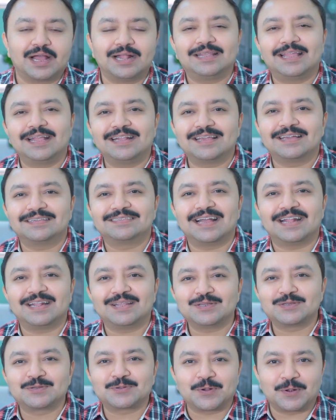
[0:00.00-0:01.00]
A data
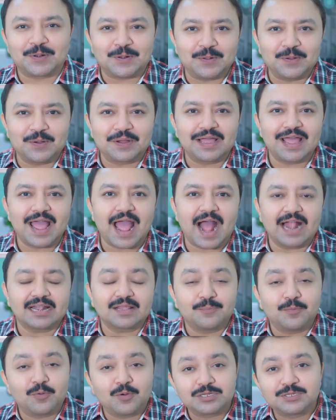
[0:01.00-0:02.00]
scientist could look
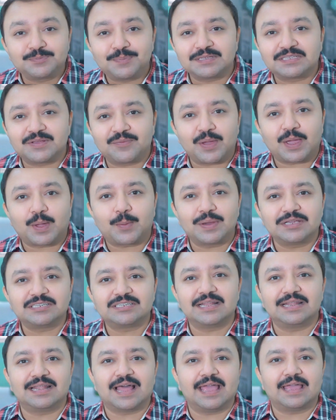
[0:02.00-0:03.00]
at a more specific
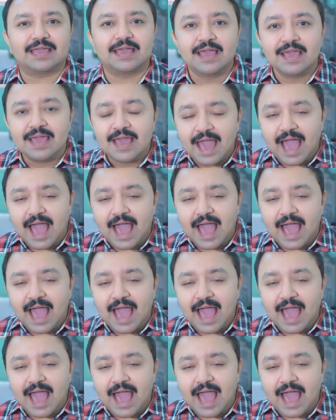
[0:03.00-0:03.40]
question like,